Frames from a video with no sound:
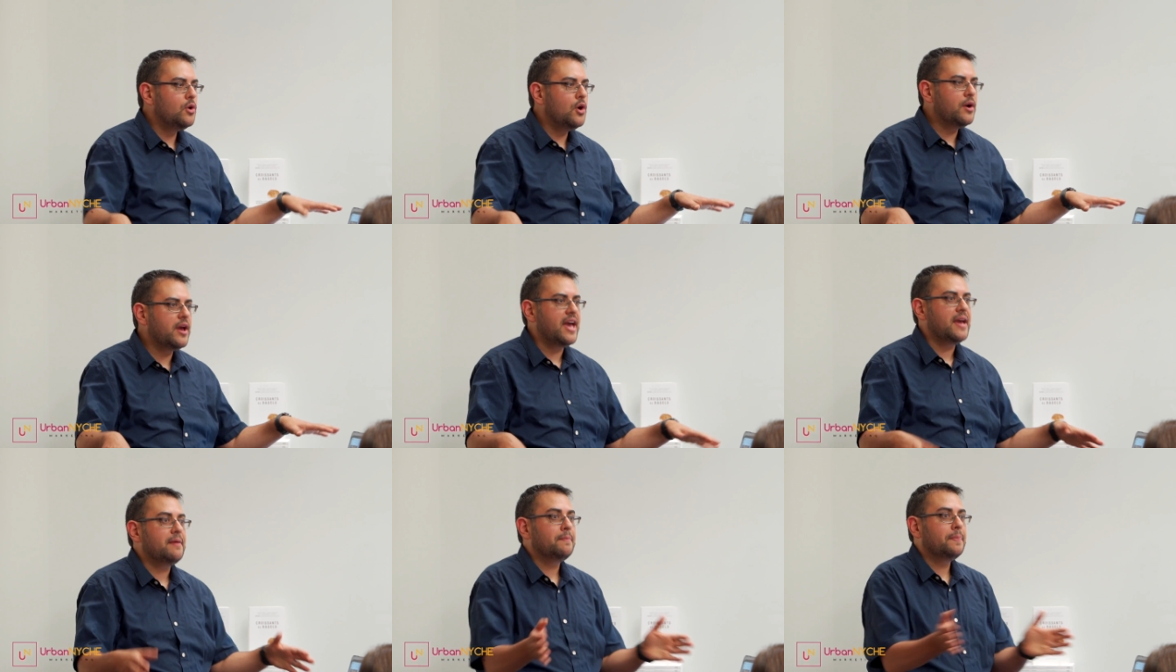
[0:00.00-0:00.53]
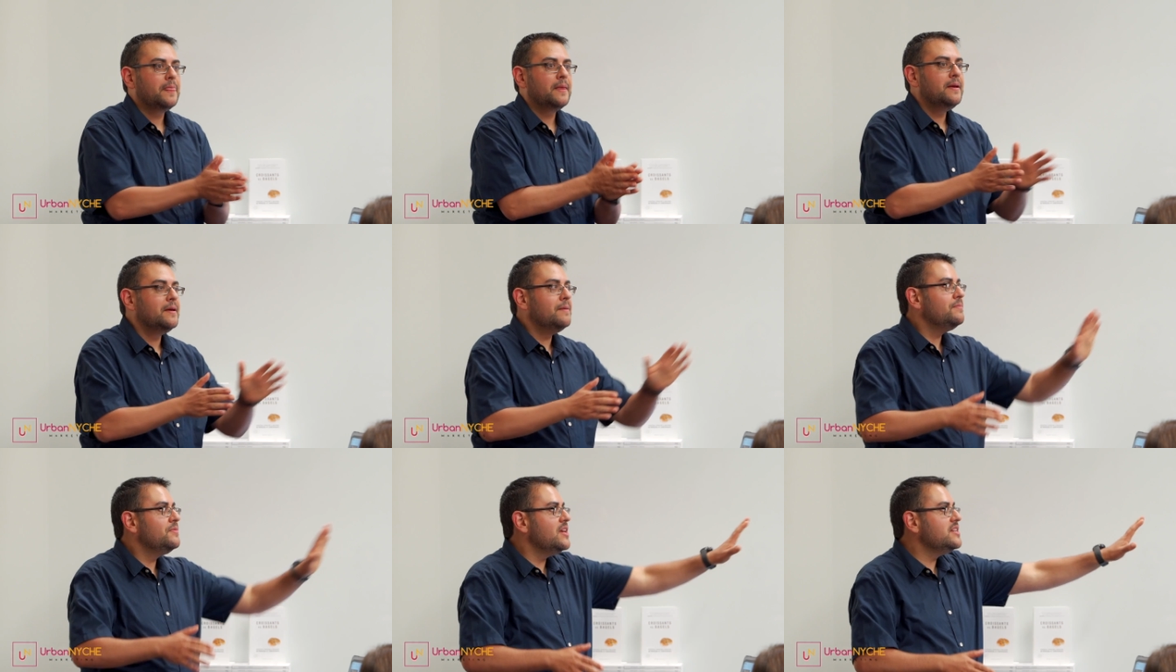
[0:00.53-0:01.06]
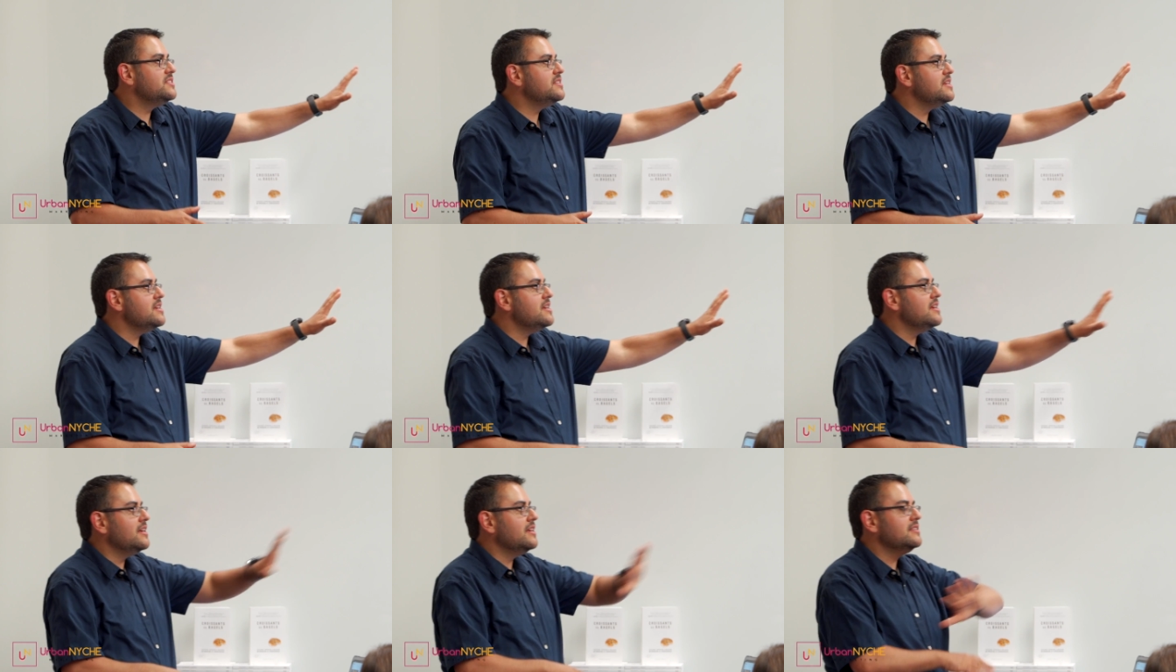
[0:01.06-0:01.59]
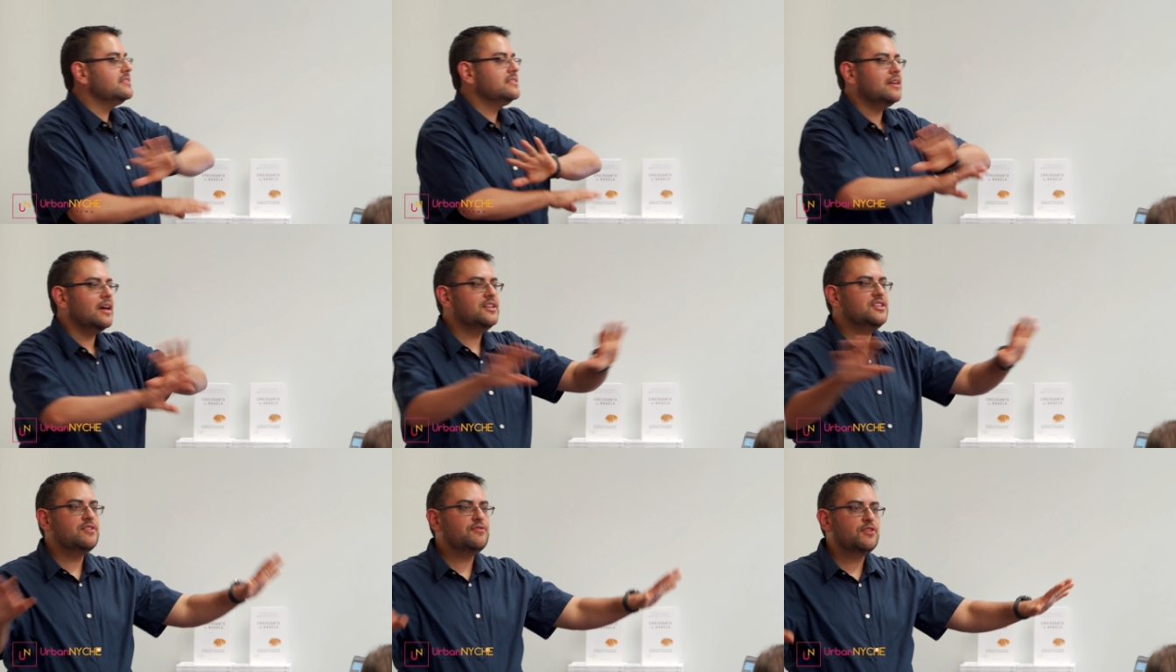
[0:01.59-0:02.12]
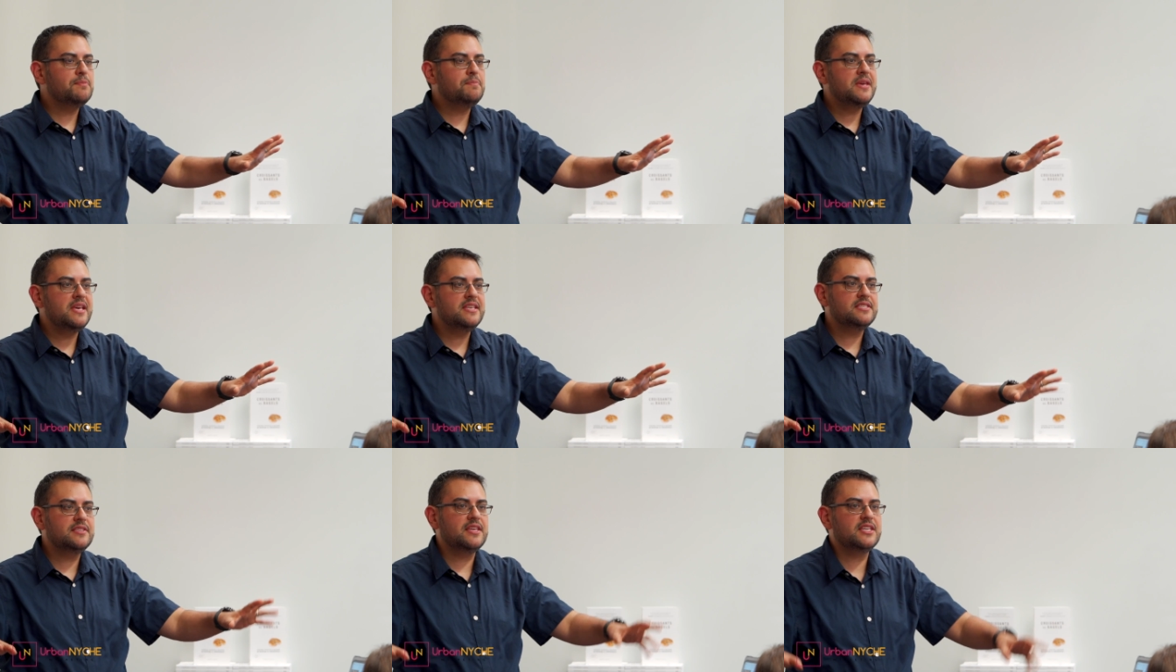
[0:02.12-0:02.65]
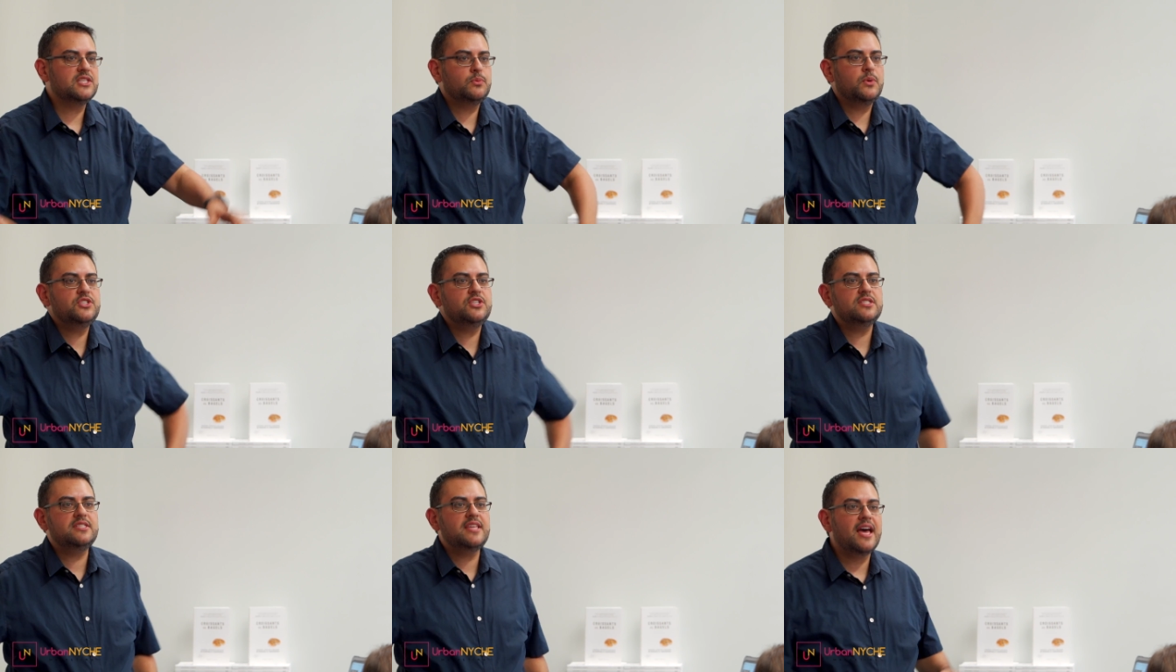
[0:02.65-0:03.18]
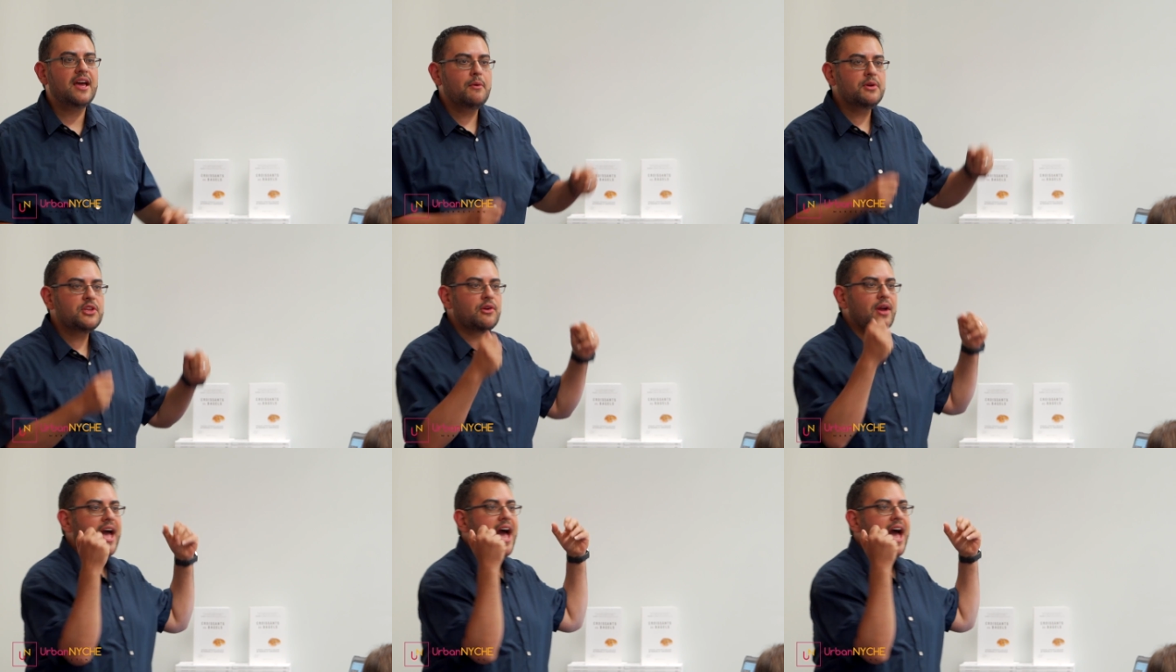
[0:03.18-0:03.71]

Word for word: Okay, this is a different piece of this, which is that when you're